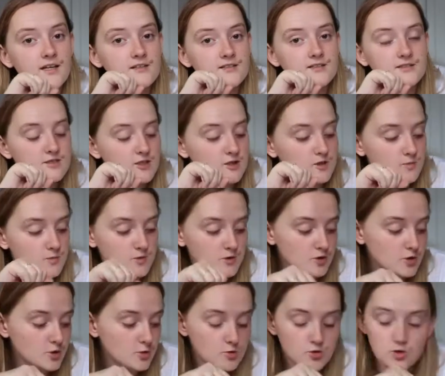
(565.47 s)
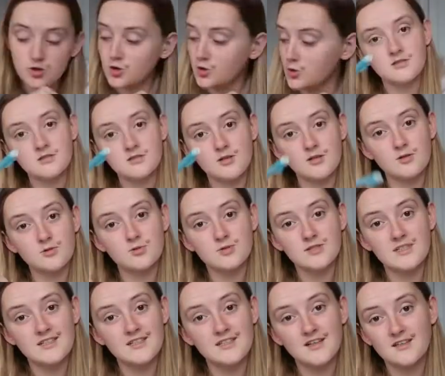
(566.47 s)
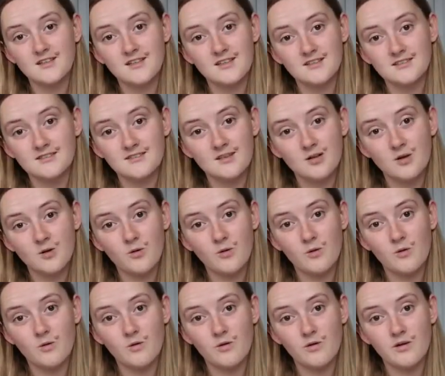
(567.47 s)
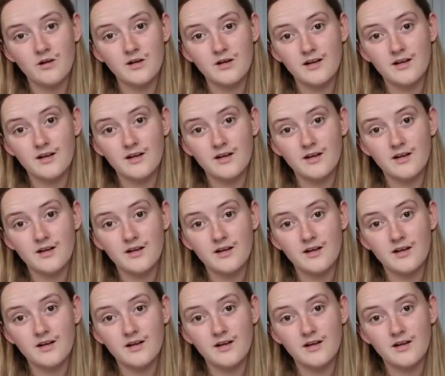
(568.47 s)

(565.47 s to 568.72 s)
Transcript: ladies and gentlemen, to do dinosaurs eating honey or